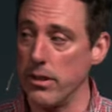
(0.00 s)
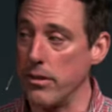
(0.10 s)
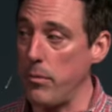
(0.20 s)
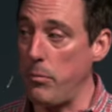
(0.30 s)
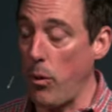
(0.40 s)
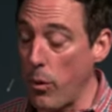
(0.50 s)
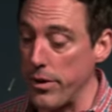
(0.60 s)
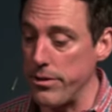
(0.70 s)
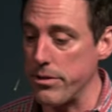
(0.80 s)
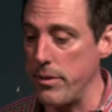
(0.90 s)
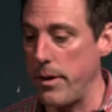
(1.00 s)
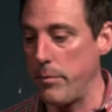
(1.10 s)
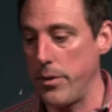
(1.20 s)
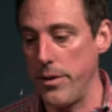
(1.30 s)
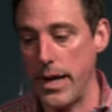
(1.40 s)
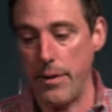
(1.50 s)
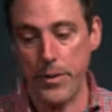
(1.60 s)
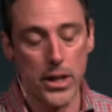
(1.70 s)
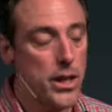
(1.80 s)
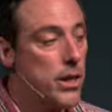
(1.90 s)
It's important to remember that.
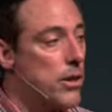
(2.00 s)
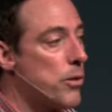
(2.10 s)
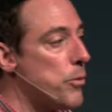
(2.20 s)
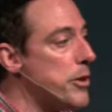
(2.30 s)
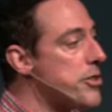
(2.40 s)
We